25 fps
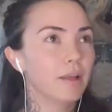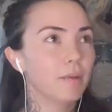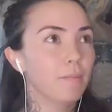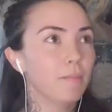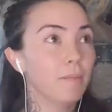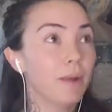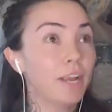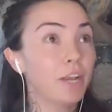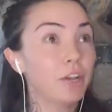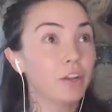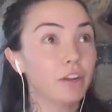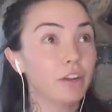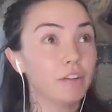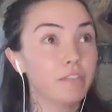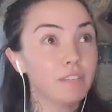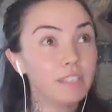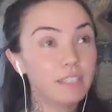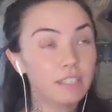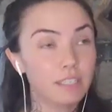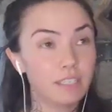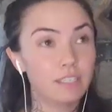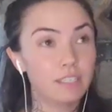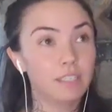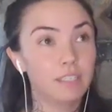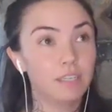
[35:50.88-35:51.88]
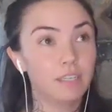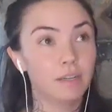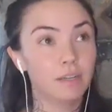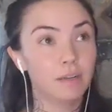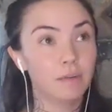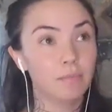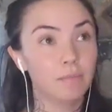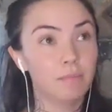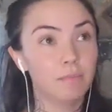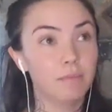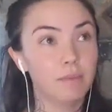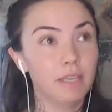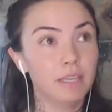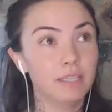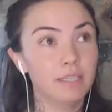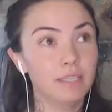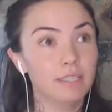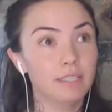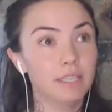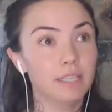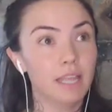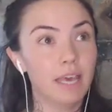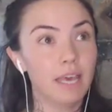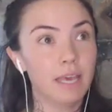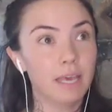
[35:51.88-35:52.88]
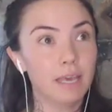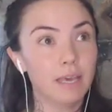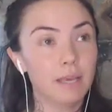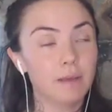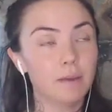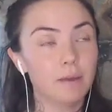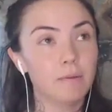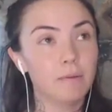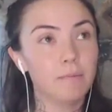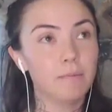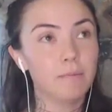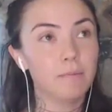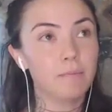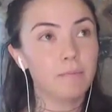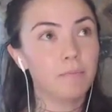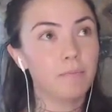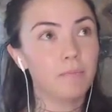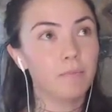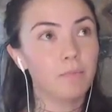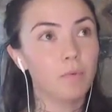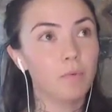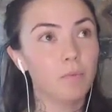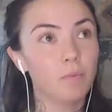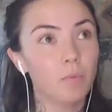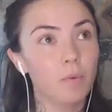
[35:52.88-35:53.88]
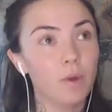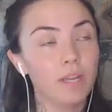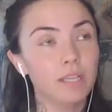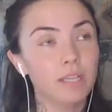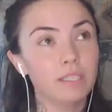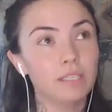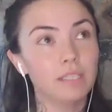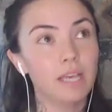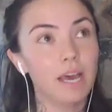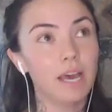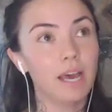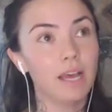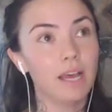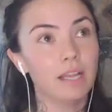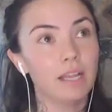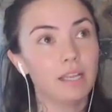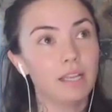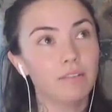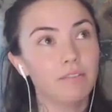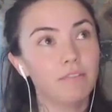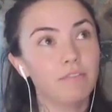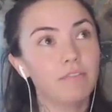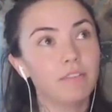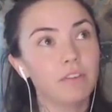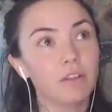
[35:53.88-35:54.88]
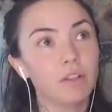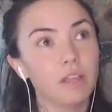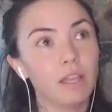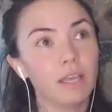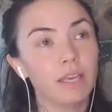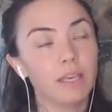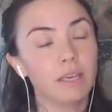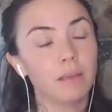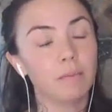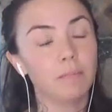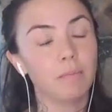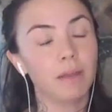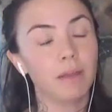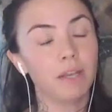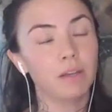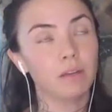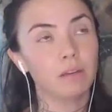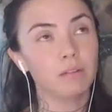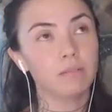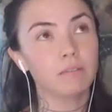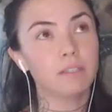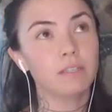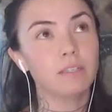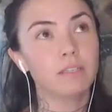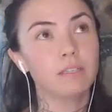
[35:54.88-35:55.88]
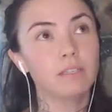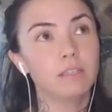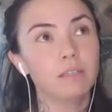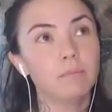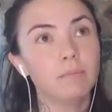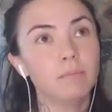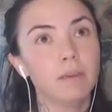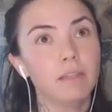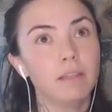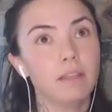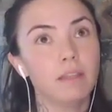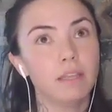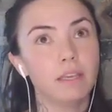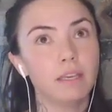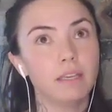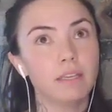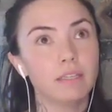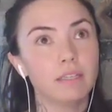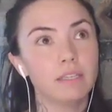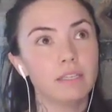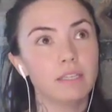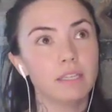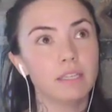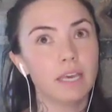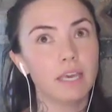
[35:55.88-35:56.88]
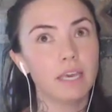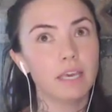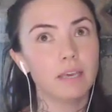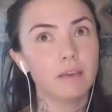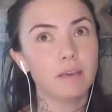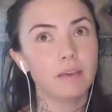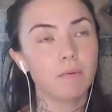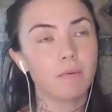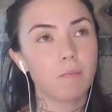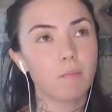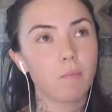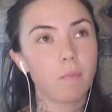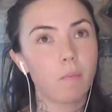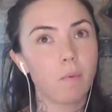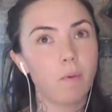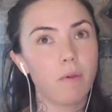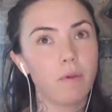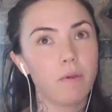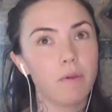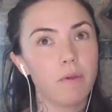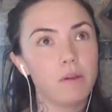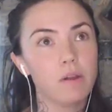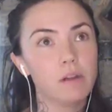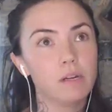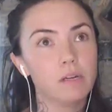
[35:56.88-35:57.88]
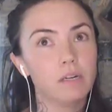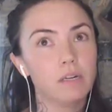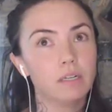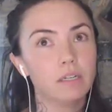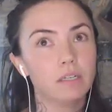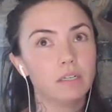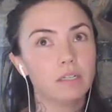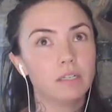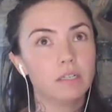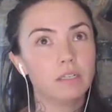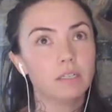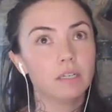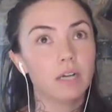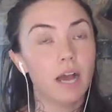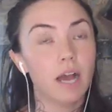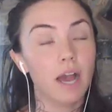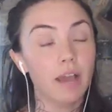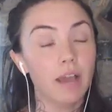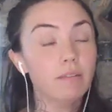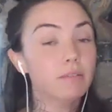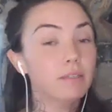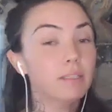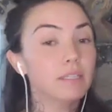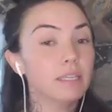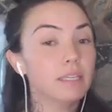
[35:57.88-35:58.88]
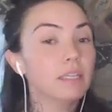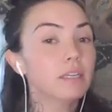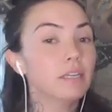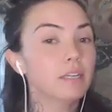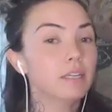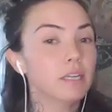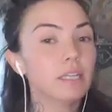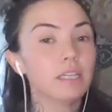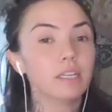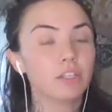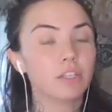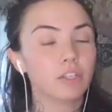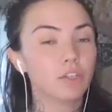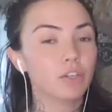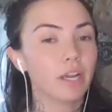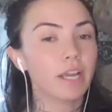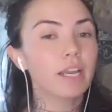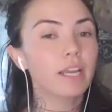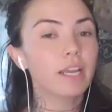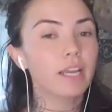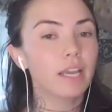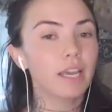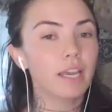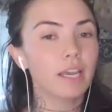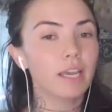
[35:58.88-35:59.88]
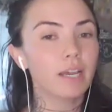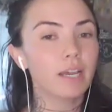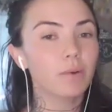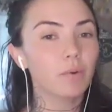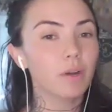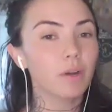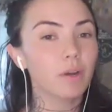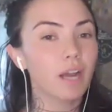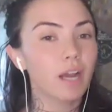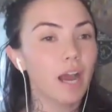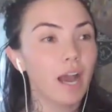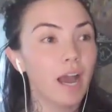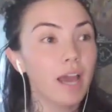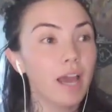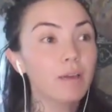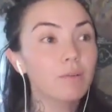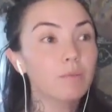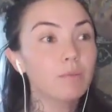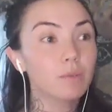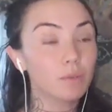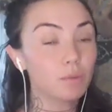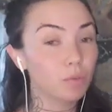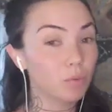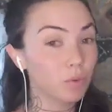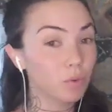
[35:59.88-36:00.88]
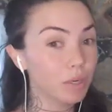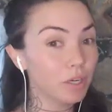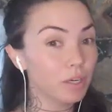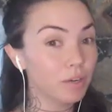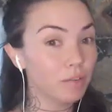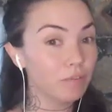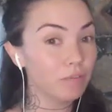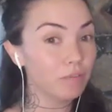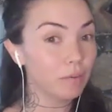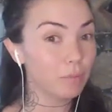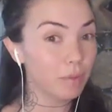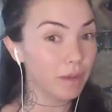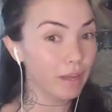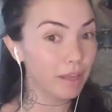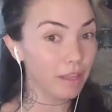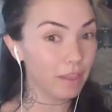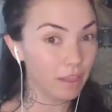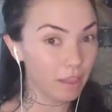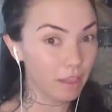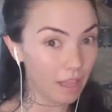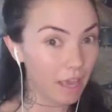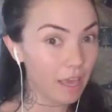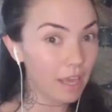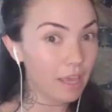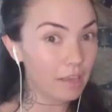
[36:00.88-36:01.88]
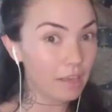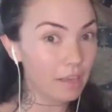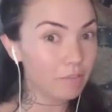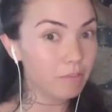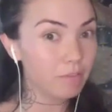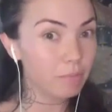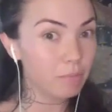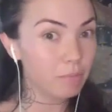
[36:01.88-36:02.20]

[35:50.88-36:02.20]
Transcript: my nervous system is like, what does that feel like in my nervous system? I think is like, I was in another training where I was worried for my life